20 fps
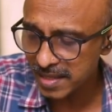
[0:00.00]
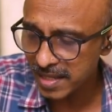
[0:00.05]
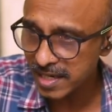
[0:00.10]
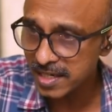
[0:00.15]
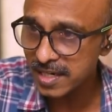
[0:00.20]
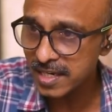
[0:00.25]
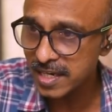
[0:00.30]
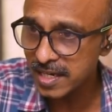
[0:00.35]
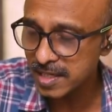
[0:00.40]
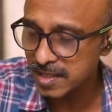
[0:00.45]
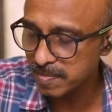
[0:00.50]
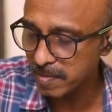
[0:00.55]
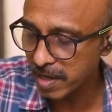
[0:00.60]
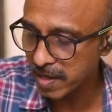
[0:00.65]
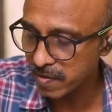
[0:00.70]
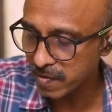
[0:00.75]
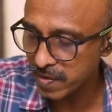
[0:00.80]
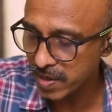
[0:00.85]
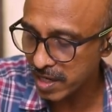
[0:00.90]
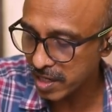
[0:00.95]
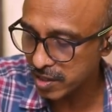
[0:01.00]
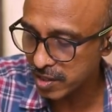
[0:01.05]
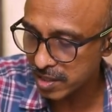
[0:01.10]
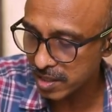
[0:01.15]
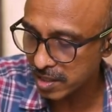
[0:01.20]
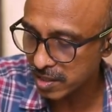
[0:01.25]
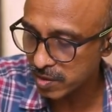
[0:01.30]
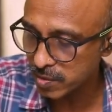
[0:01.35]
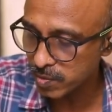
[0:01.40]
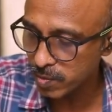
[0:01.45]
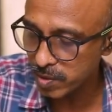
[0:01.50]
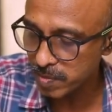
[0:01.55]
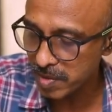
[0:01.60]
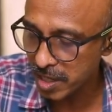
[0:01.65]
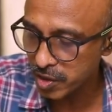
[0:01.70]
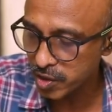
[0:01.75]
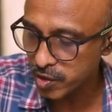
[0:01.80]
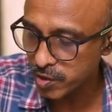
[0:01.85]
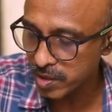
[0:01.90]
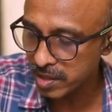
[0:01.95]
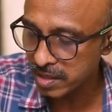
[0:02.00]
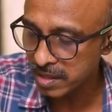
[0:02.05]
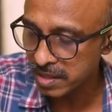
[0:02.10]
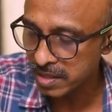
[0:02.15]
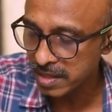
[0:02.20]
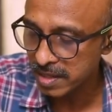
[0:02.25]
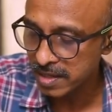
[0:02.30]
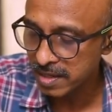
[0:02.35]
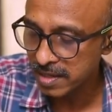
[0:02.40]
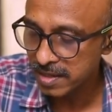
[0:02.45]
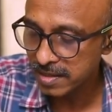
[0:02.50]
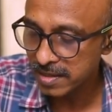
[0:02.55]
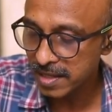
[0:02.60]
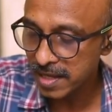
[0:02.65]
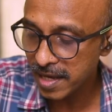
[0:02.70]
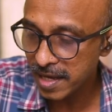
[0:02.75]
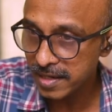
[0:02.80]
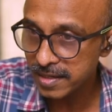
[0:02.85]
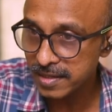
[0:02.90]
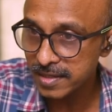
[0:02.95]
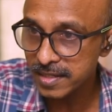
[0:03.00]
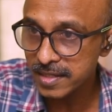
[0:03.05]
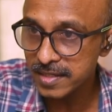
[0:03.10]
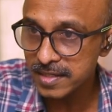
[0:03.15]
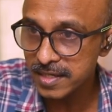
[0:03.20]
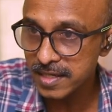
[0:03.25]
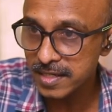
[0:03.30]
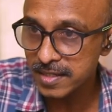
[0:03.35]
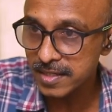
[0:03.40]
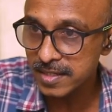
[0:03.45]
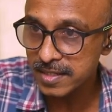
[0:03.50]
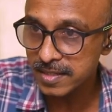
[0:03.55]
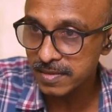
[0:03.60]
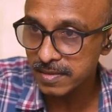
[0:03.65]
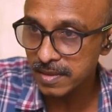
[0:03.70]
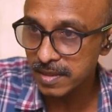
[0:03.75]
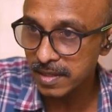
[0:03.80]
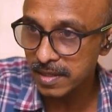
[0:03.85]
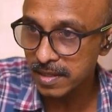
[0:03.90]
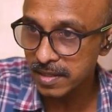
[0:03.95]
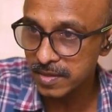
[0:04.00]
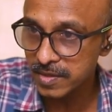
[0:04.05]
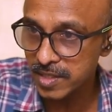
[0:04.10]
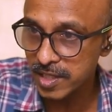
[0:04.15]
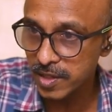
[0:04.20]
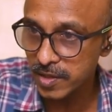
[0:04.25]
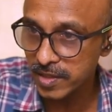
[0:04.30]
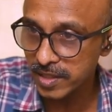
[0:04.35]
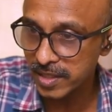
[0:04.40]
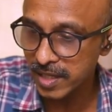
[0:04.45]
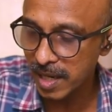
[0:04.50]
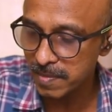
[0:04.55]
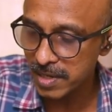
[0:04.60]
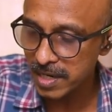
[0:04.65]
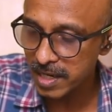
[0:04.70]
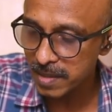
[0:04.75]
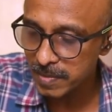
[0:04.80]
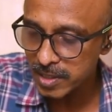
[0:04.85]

and that is my range, I just want to make sure that this is seen on the camera.